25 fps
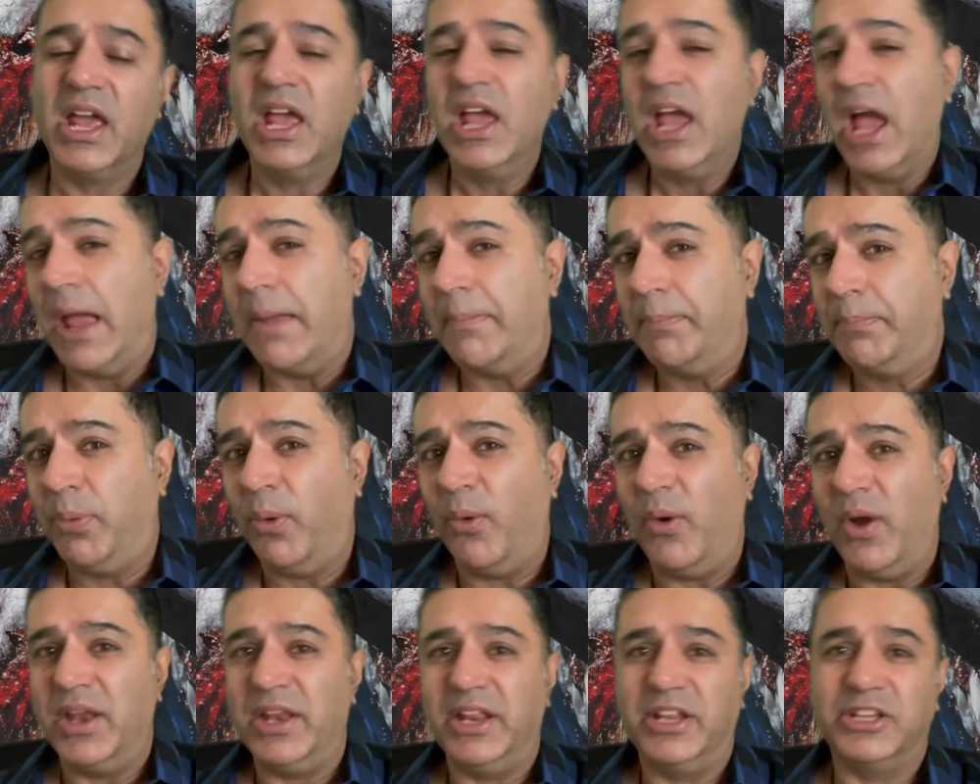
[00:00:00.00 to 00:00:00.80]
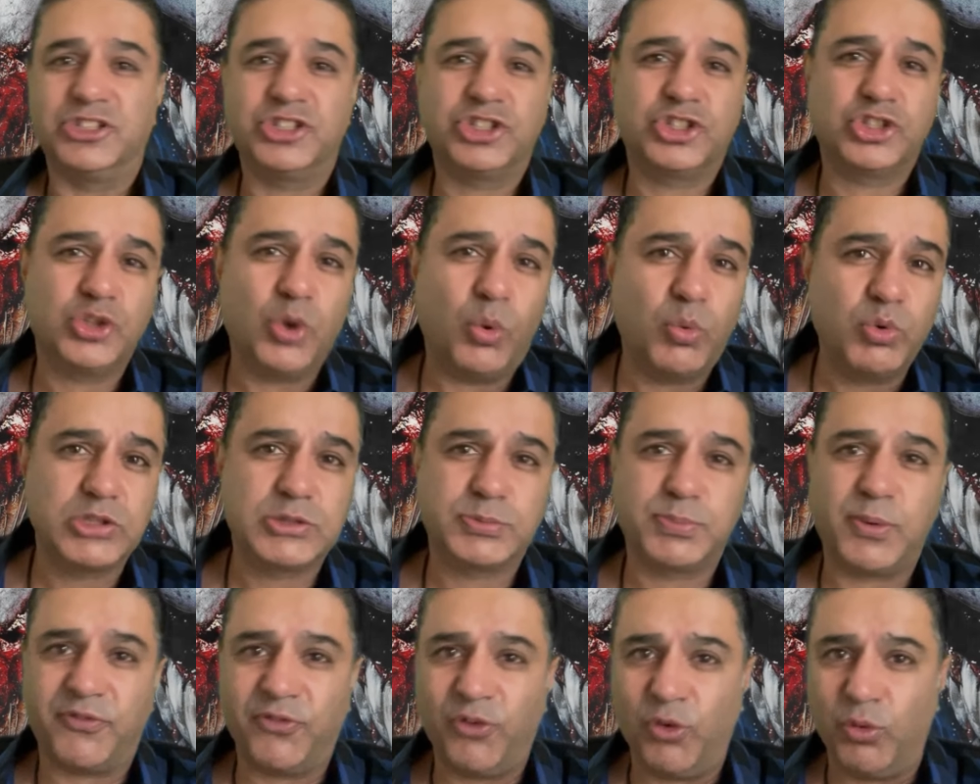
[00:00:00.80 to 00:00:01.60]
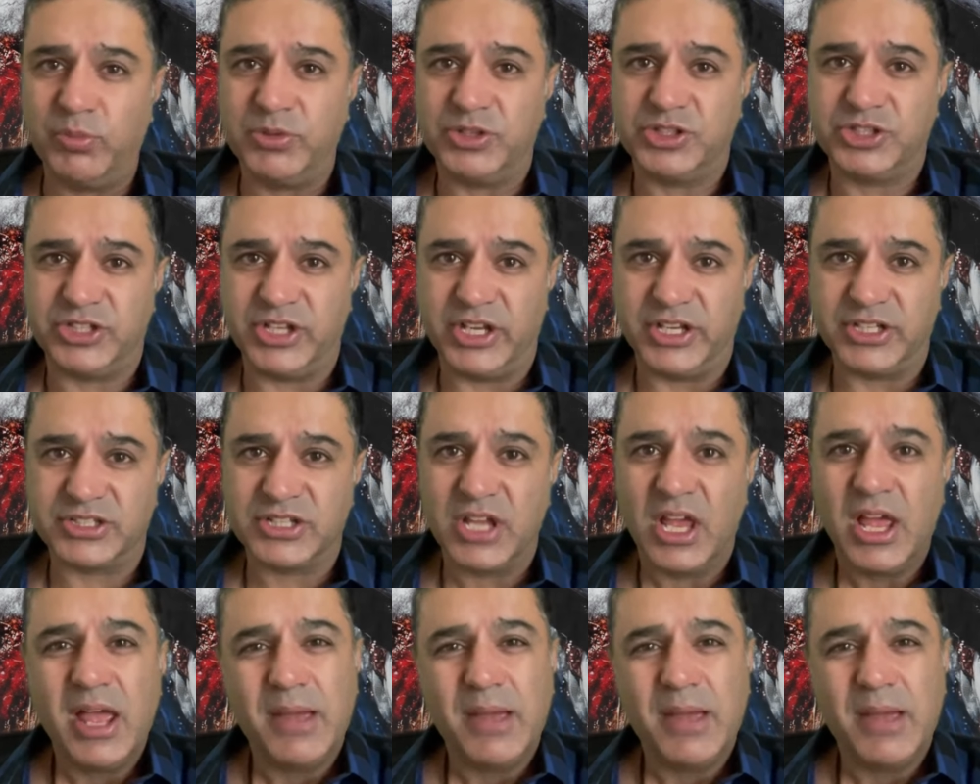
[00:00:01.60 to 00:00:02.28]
and putting in staunch performances,